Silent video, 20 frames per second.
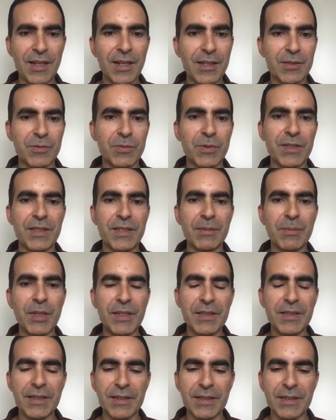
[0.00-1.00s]
And what's
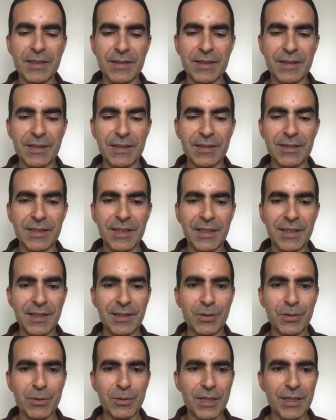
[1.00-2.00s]
amazing is that
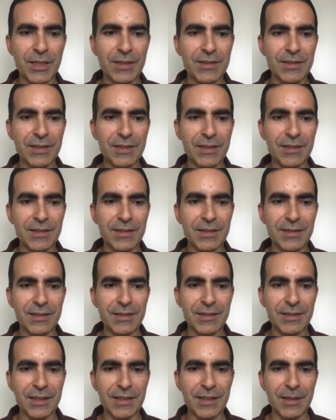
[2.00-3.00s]
you get
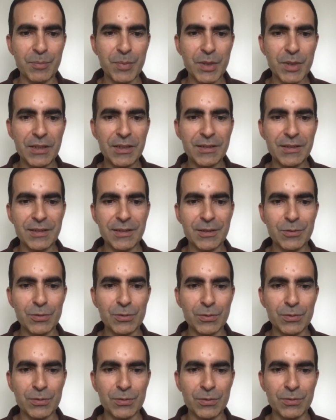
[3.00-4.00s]
an ability
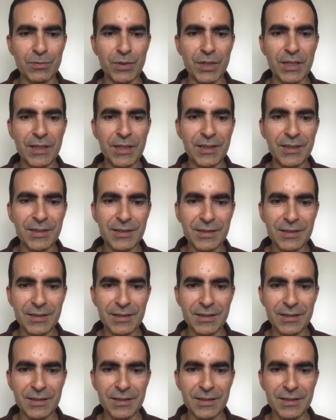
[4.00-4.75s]
to relate,